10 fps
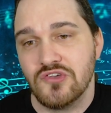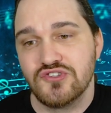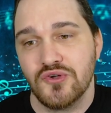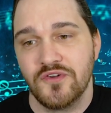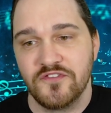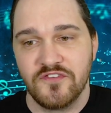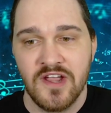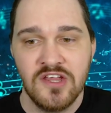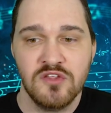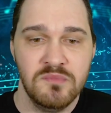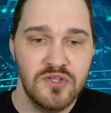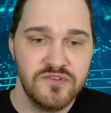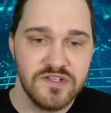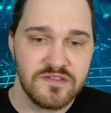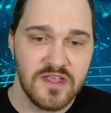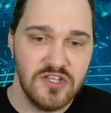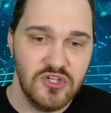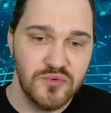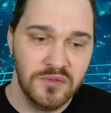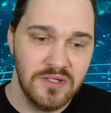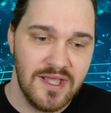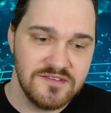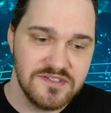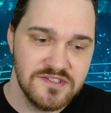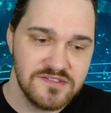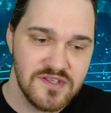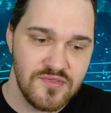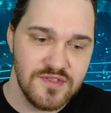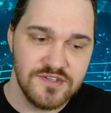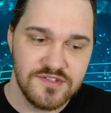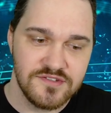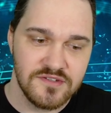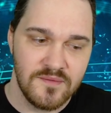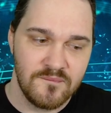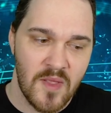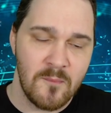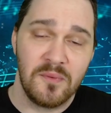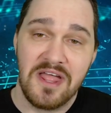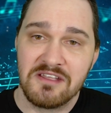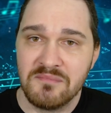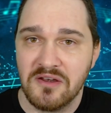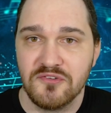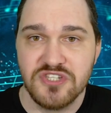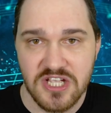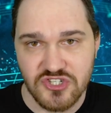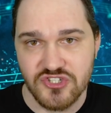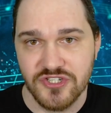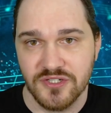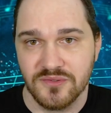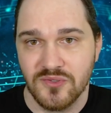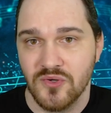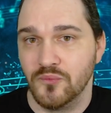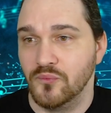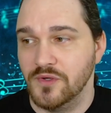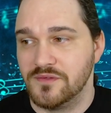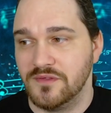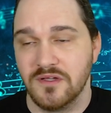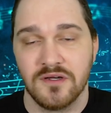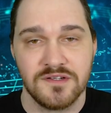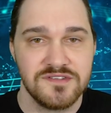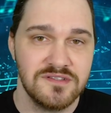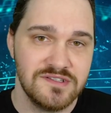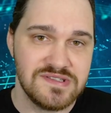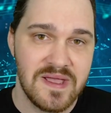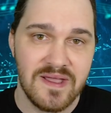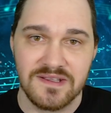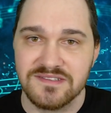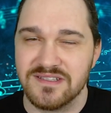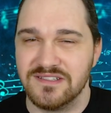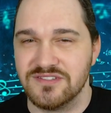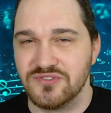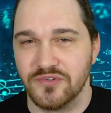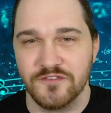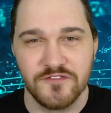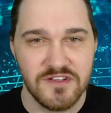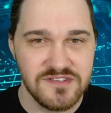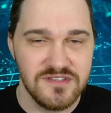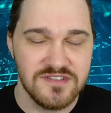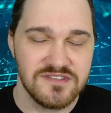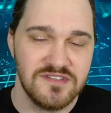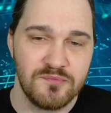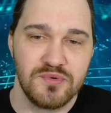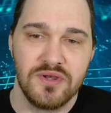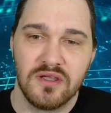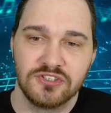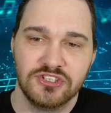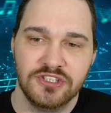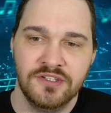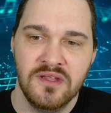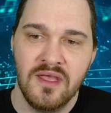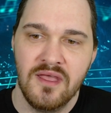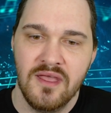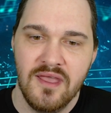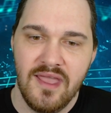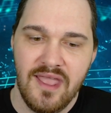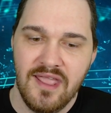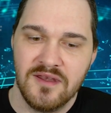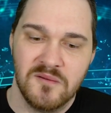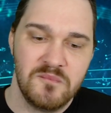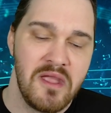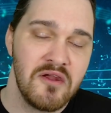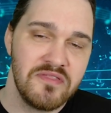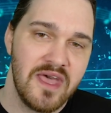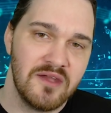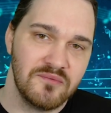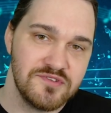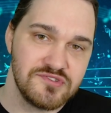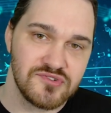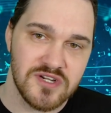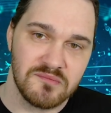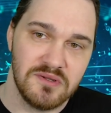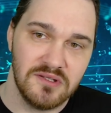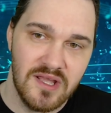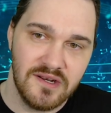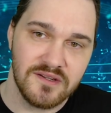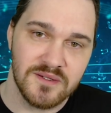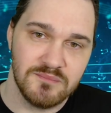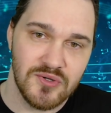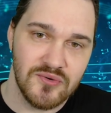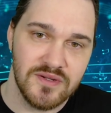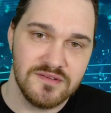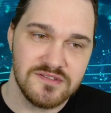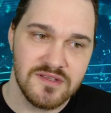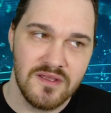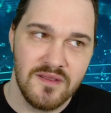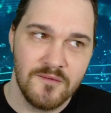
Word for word: So to find music that utilizes this black metal texture with the constant attacks and the sort of fuzziness in the production and pair that with strong melodic components,